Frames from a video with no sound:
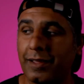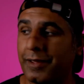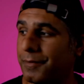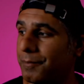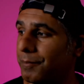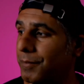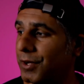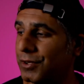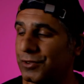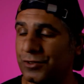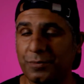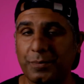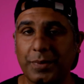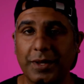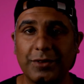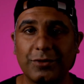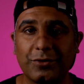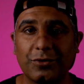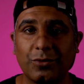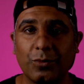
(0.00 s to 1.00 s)
much
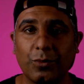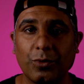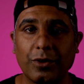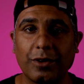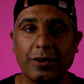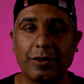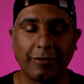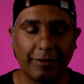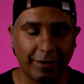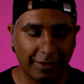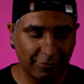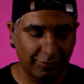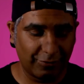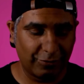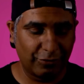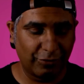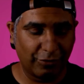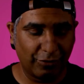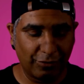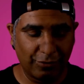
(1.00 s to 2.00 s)
space to work around,
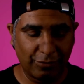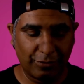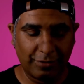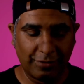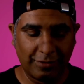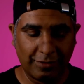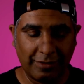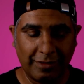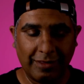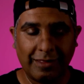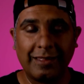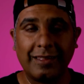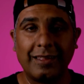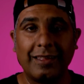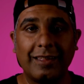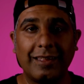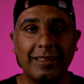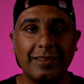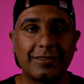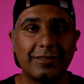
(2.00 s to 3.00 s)
so
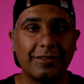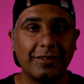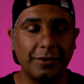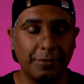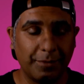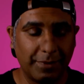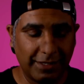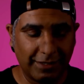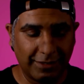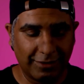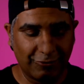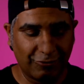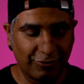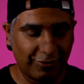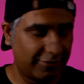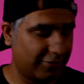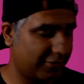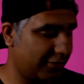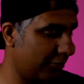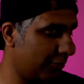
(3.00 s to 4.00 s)
it's going to be an
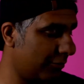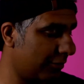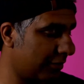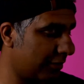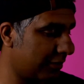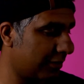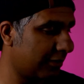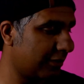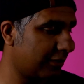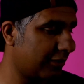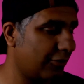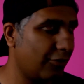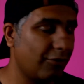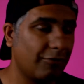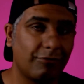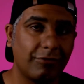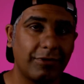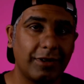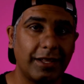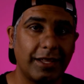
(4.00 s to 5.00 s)
interesting one. I don't
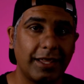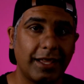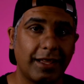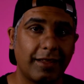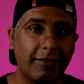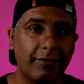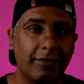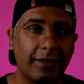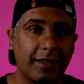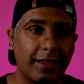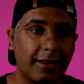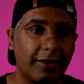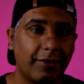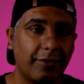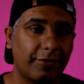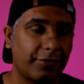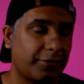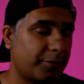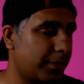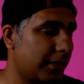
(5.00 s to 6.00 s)
really have
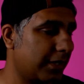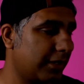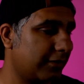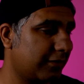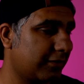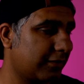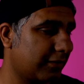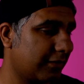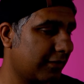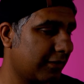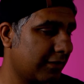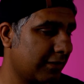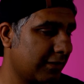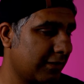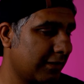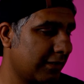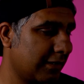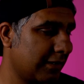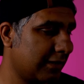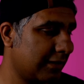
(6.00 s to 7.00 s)
enough space
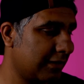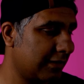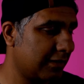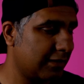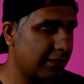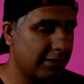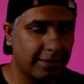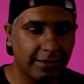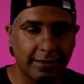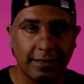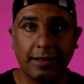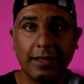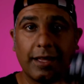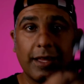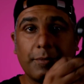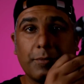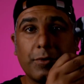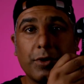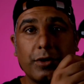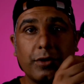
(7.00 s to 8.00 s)
here. I
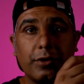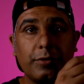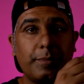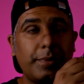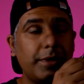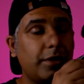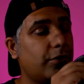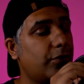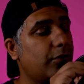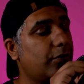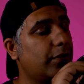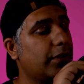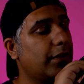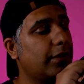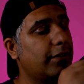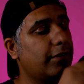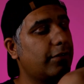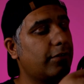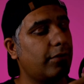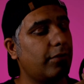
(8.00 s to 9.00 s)
am going to be using
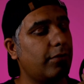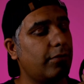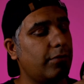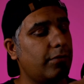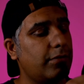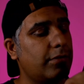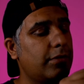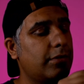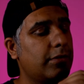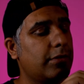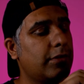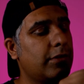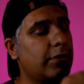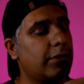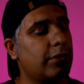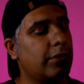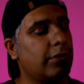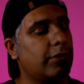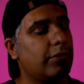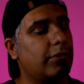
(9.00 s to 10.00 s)
this though,
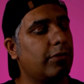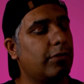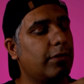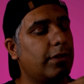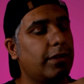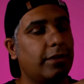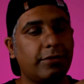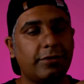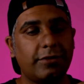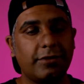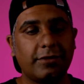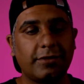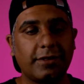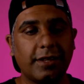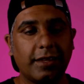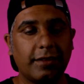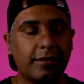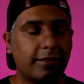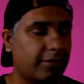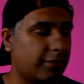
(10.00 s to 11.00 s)
so let's just
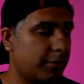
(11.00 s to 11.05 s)
take this